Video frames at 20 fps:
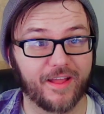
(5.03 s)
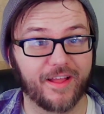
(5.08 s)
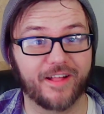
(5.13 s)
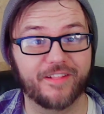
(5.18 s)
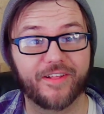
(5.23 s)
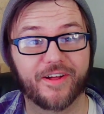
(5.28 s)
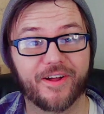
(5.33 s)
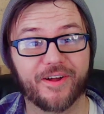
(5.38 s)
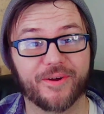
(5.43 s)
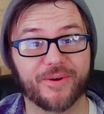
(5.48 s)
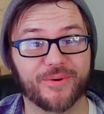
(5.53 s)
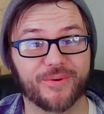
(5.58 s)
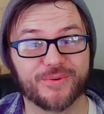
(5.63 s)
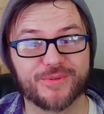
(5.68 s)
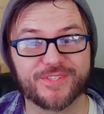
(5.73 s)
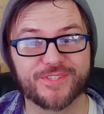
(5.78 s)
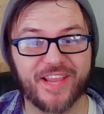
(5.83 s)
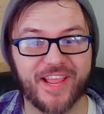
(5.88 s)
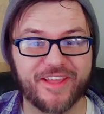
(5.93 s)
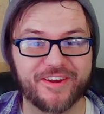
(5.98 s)
Hello,
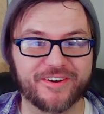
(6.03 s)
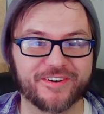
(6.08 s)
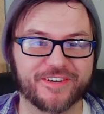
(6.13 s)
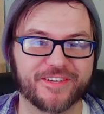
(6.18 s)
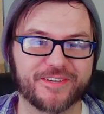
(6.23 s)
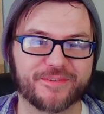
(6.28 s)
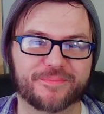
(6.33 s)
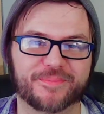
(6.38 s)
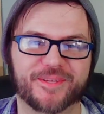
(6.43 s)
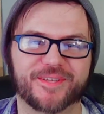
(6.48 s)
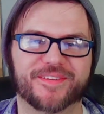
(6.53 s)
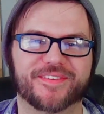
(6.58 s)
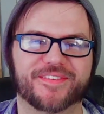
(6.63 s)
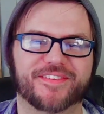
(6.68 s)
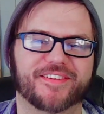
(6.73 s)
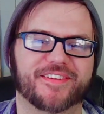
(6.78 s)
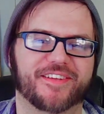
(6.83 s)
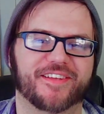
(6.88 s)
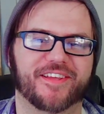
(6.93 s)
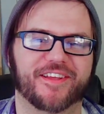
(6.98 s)
Standard
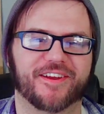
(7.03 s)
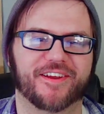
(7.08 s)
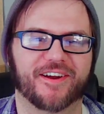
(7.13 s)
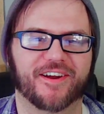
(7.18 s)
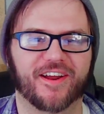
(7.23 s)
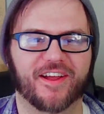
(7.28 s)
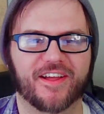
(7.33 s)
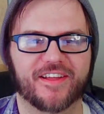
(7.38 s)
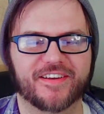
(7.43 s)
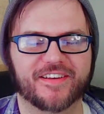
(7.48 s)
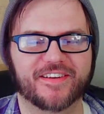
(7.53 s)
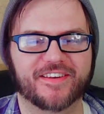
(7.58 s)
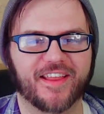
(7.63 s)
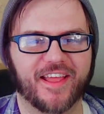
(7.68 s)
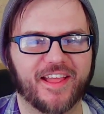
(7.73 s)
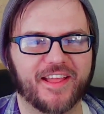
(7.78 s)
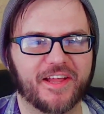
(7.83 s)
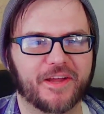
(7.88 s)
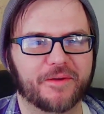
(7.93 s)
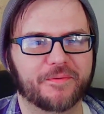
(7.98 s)
NPC here.
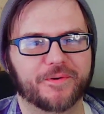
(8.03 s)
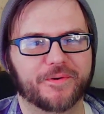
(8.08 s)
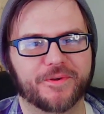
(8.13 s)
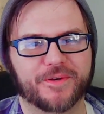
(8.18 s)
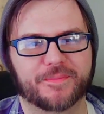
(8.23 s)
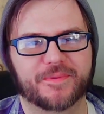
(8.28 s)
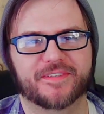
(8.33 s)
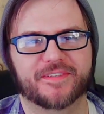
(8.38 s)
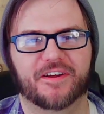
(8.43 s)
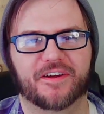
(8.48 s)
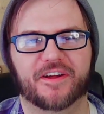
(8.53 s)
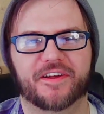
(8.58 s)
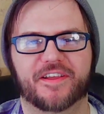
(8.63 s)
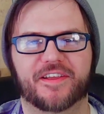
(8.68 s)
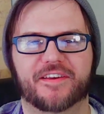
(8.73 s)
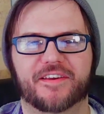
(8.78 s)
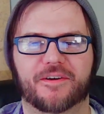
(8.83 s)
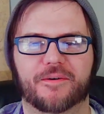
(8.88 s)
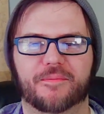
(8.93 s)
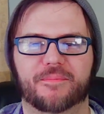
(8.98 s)
Today I'm going to be
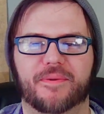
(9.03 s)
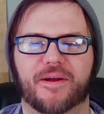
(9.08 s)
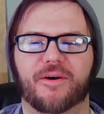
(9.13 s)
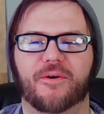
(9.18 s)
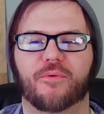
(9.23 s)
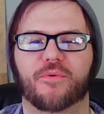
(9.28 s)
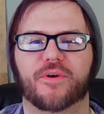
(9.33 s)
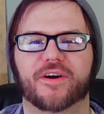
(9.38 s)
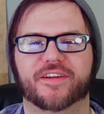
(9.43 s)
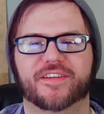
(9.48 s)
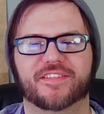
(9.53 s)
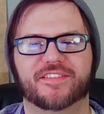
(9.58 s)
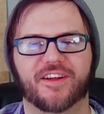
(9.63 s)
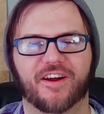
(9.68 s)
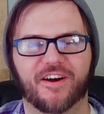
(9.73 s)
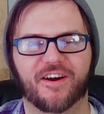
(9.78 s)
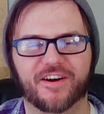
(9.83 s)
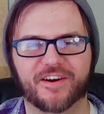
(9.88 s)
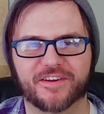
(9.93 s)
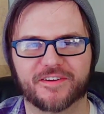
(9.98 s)
talking about what
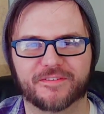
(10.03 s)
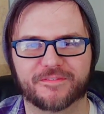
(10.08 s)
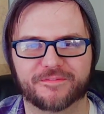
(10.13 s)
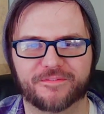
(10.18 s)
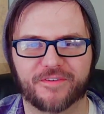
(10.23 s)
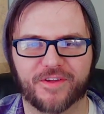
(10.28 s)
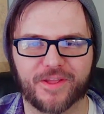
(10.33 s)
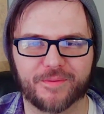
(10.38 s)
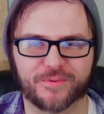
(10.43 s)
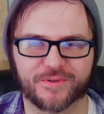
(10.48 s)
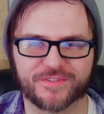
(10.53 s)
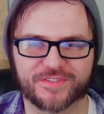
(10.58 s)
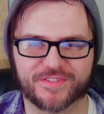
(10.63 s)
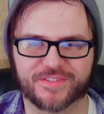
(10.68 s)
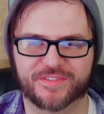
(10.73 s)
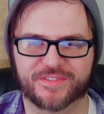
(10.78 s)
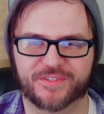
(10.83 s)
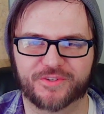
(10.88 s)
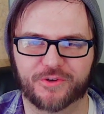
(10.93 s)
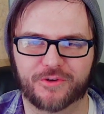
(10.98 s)
Kitaria Fables
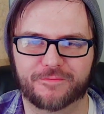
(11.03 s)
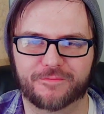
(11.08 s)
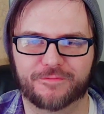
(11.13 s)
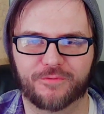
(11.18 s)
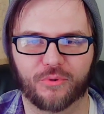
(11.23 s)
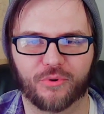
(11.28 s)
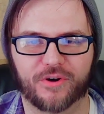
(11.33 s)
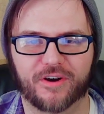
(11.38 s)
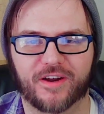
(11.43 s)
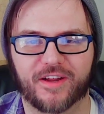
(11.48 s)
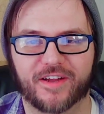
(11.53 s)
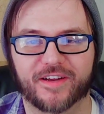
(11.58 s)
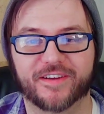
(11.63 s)
is good for.